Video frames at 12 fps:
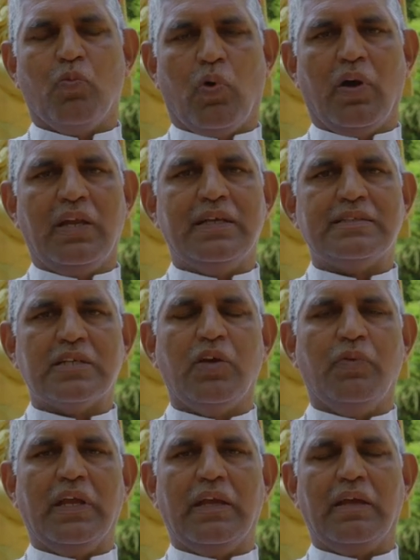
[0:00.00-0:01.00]
World
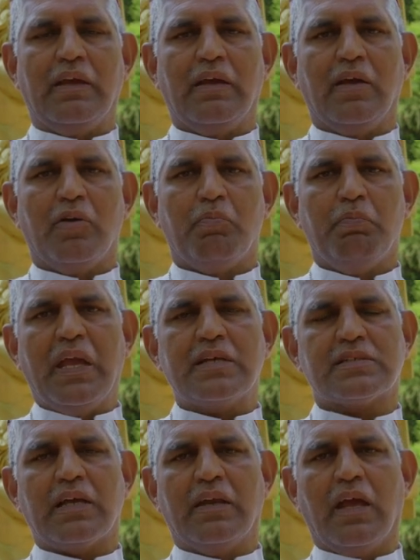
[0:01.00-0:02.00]
TV makes an